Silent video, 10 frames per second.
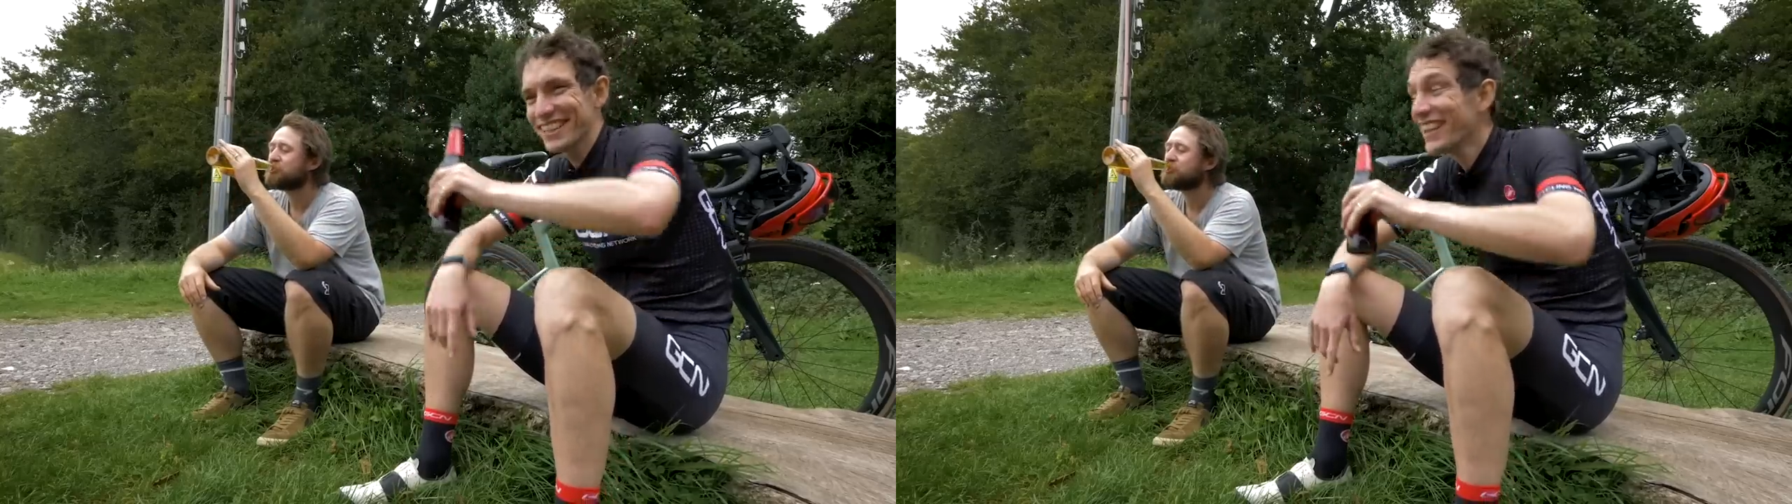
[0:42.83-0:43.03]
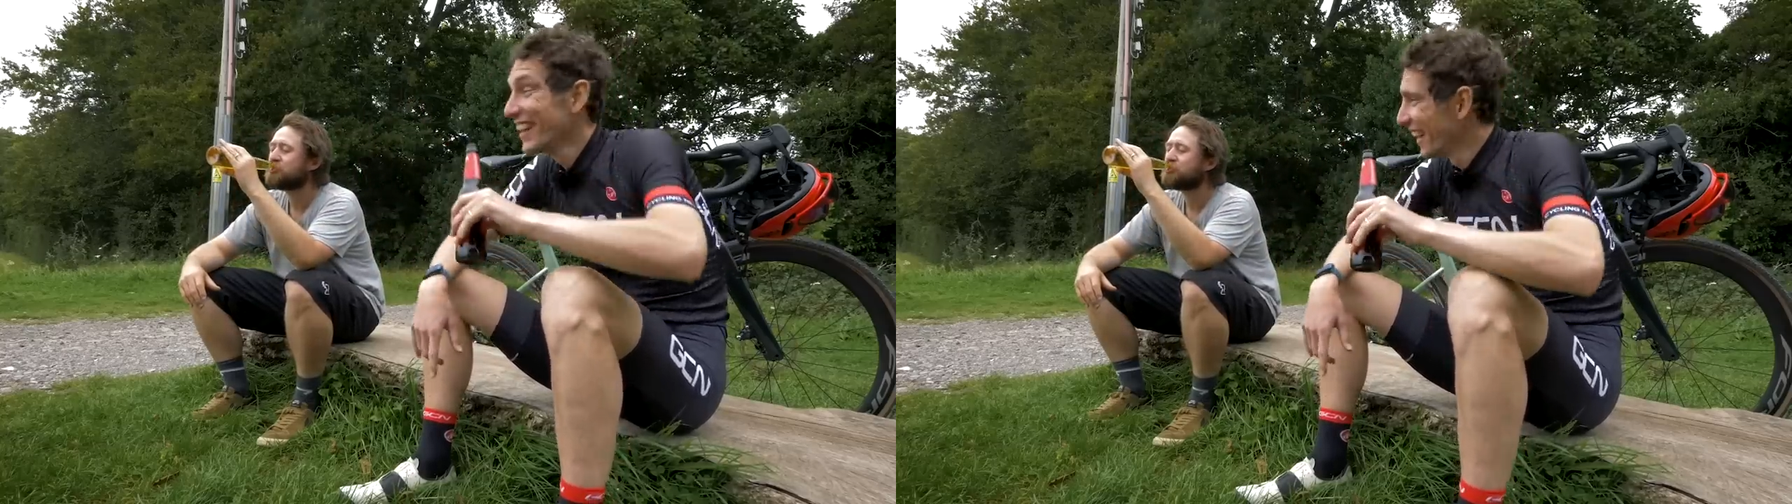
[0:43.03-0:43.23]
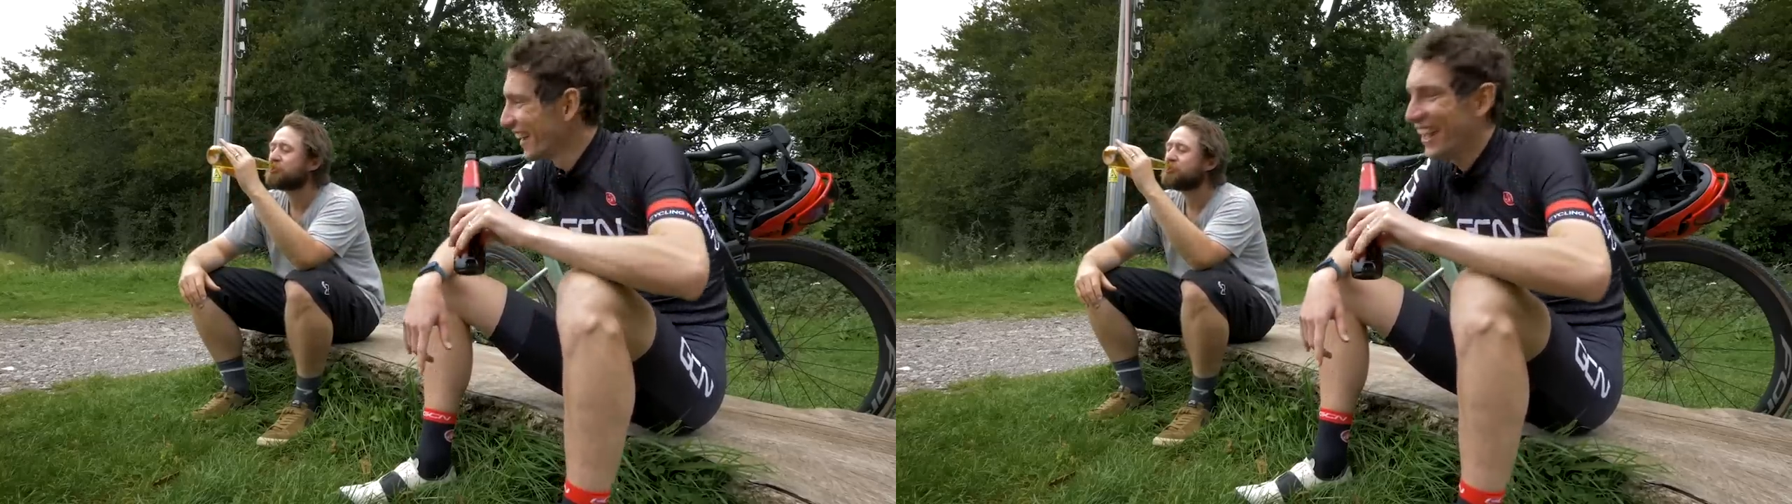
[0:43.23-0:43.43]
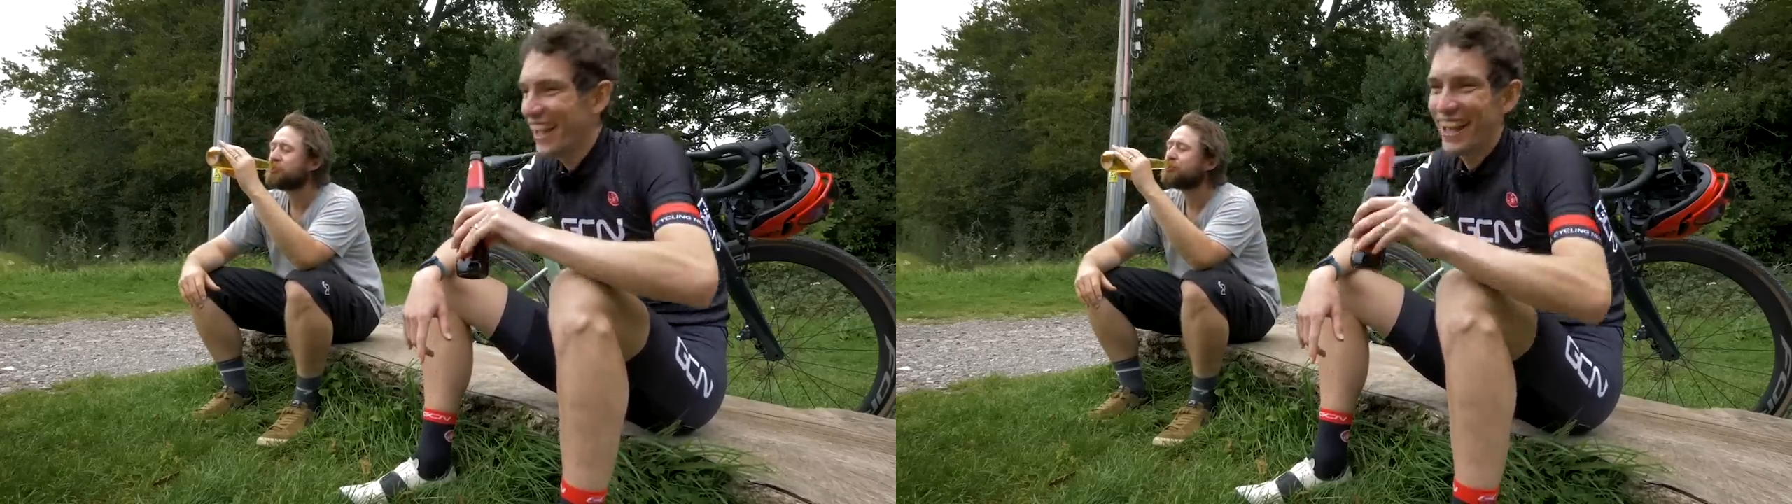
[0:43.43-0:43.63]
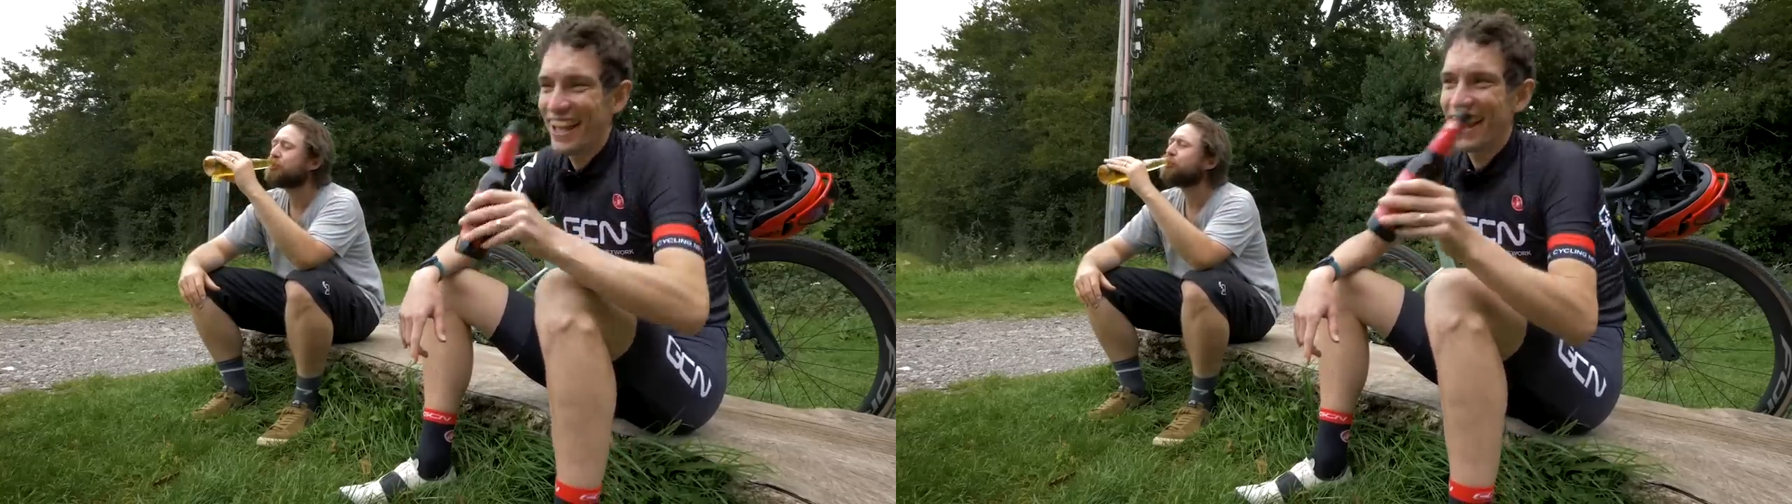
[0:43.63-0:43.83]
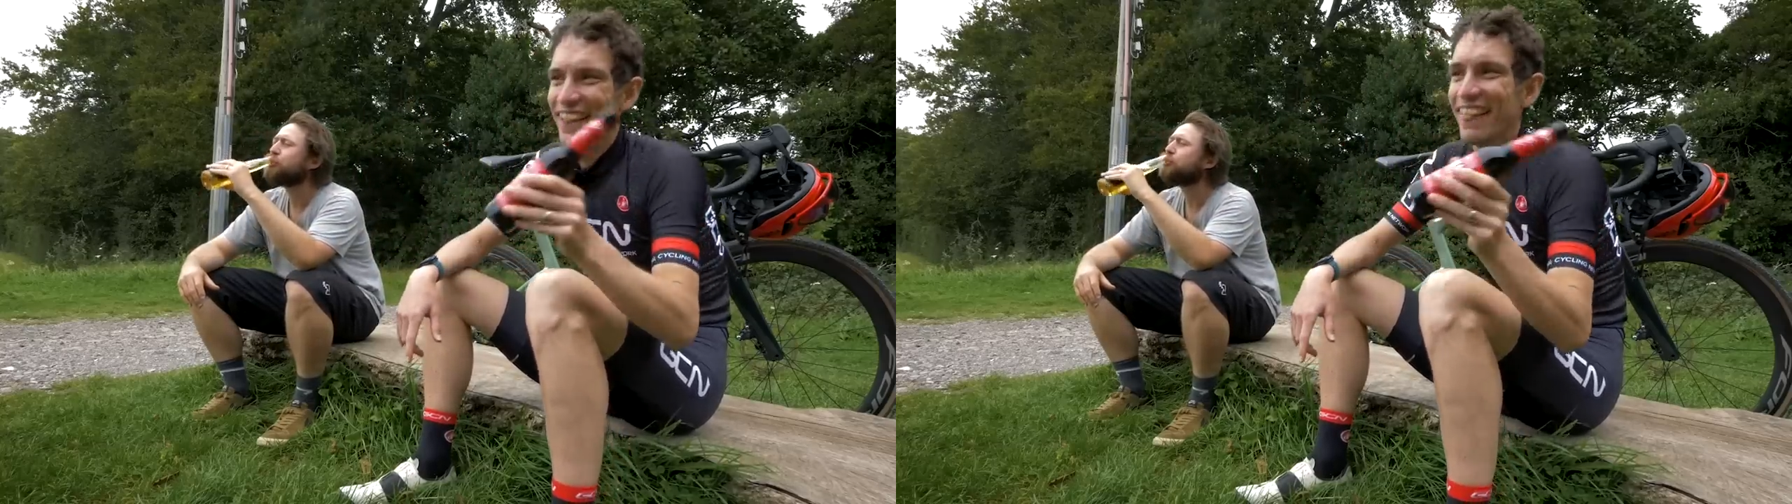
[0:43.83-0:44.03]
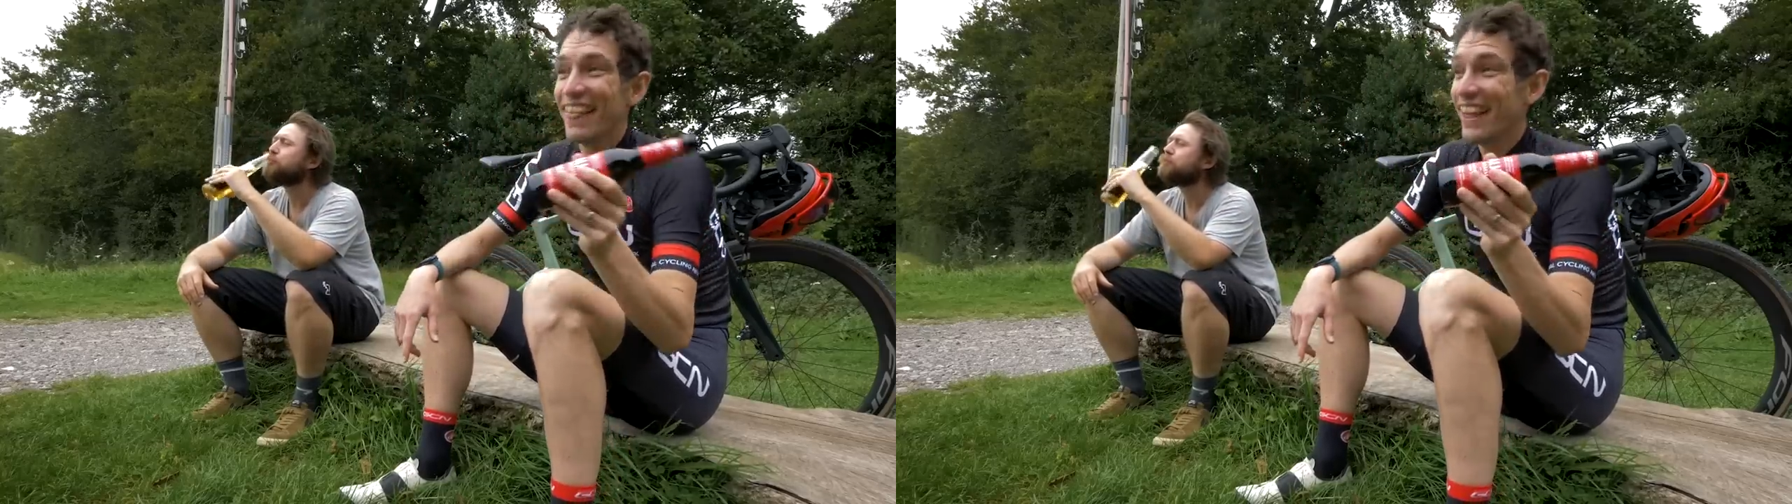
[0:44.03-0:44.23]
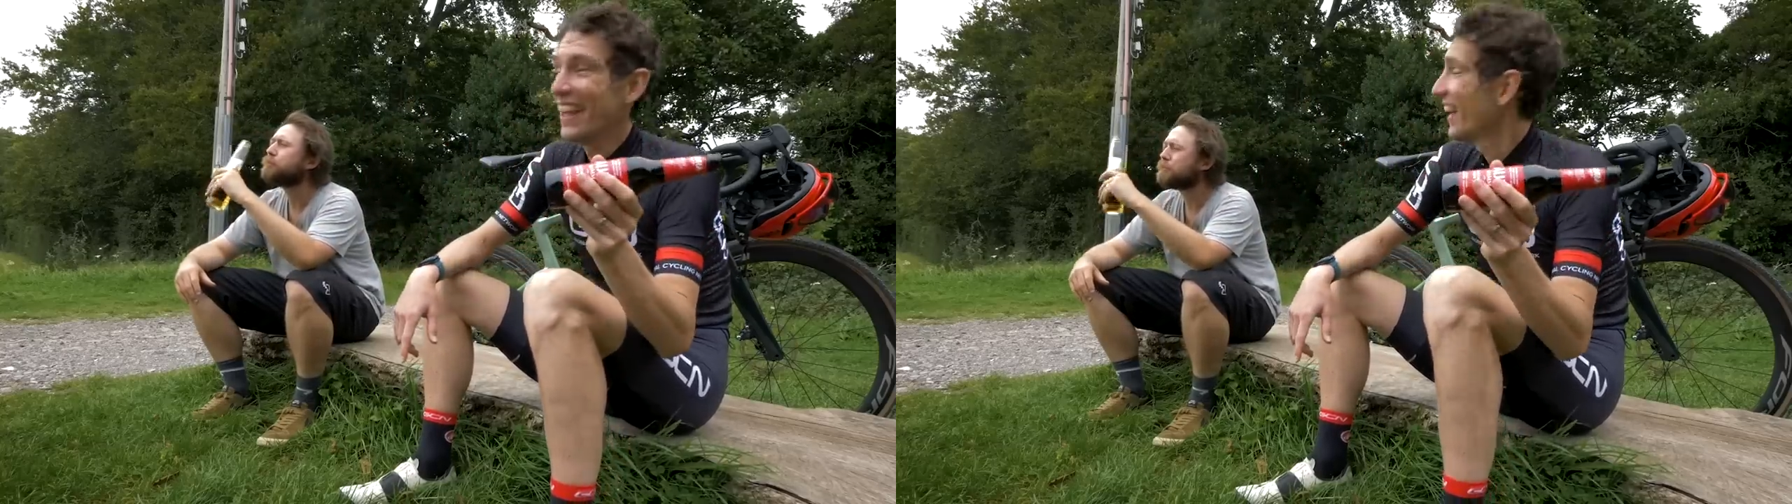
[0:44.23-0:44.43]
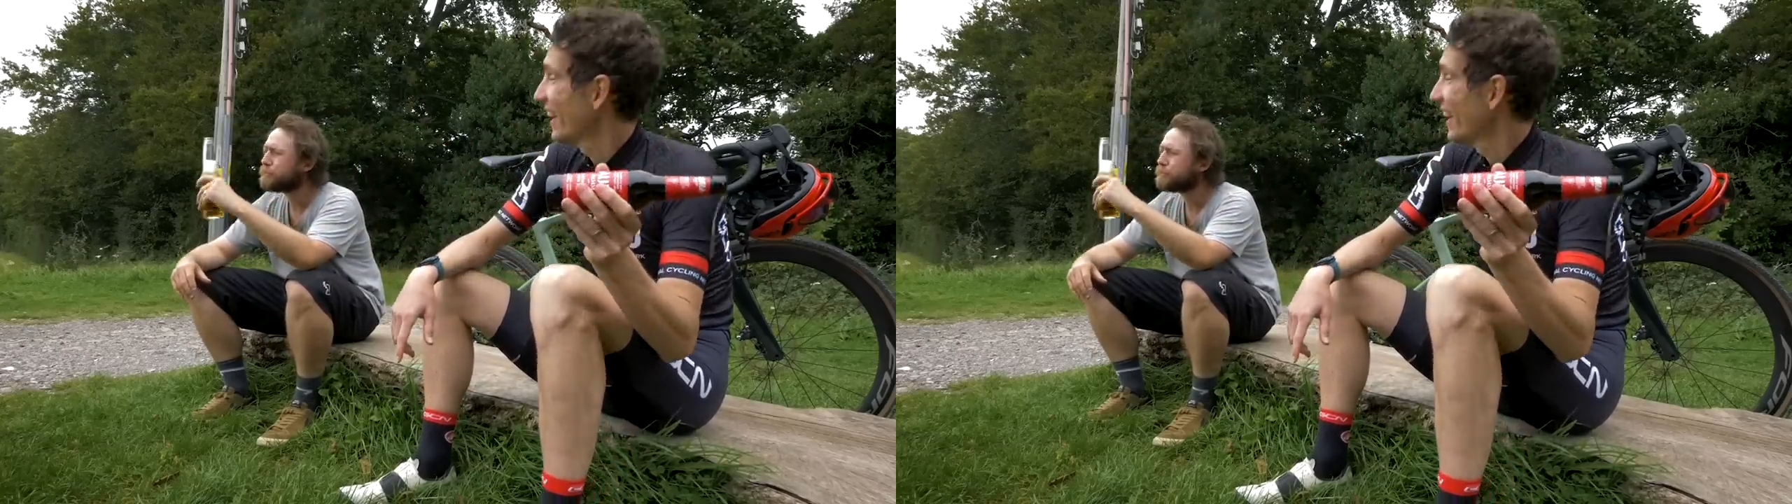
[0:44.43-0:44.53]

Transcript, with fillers: but let's face it, they probably